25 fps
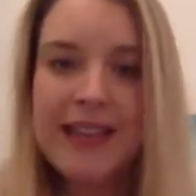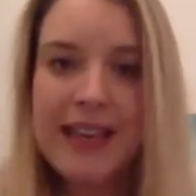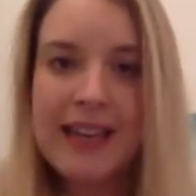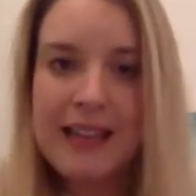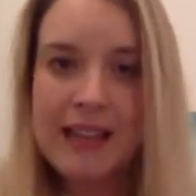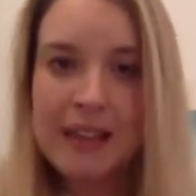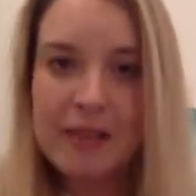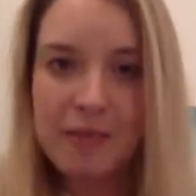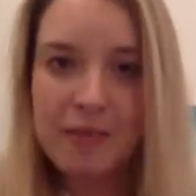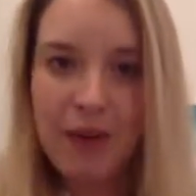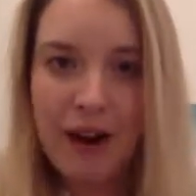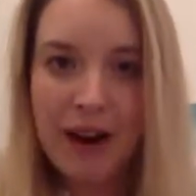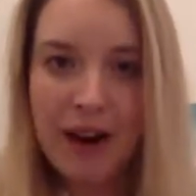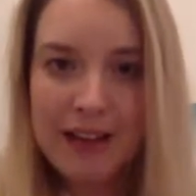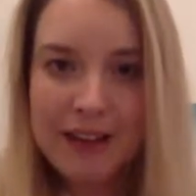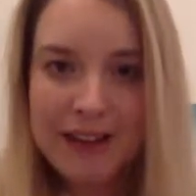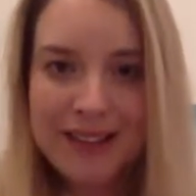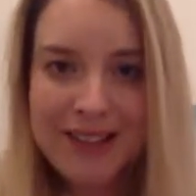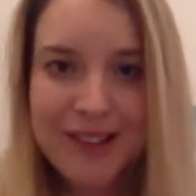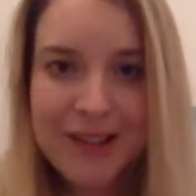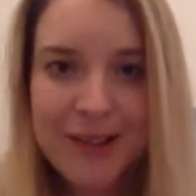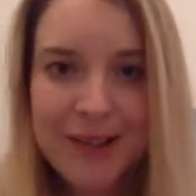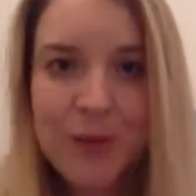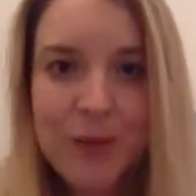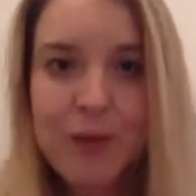in the right
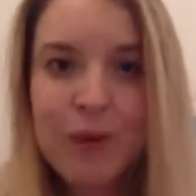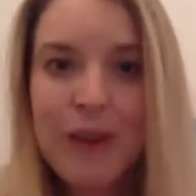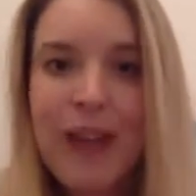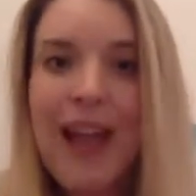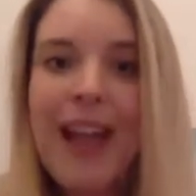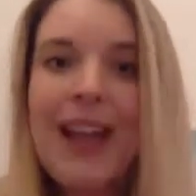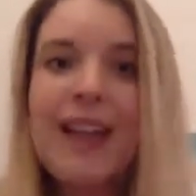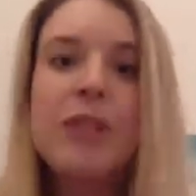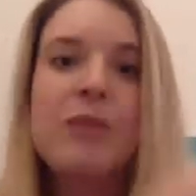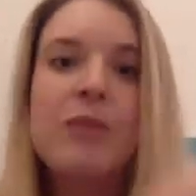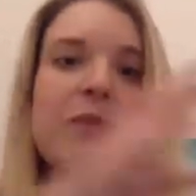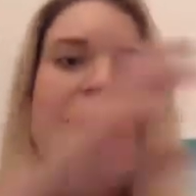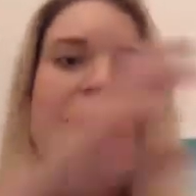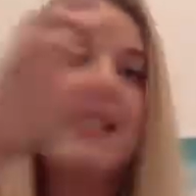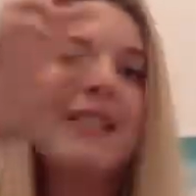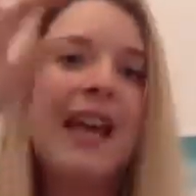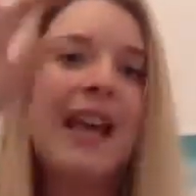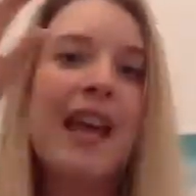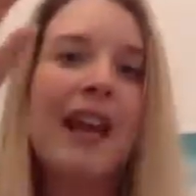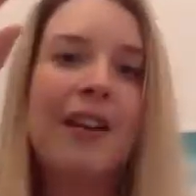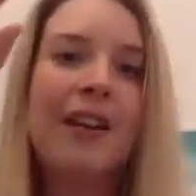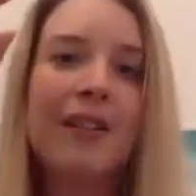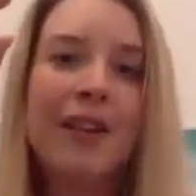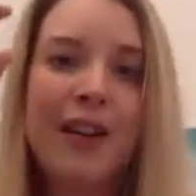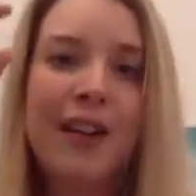school catchment
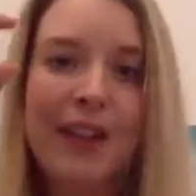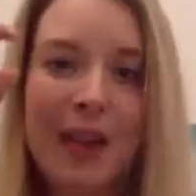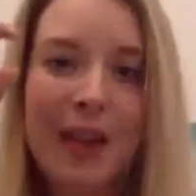area,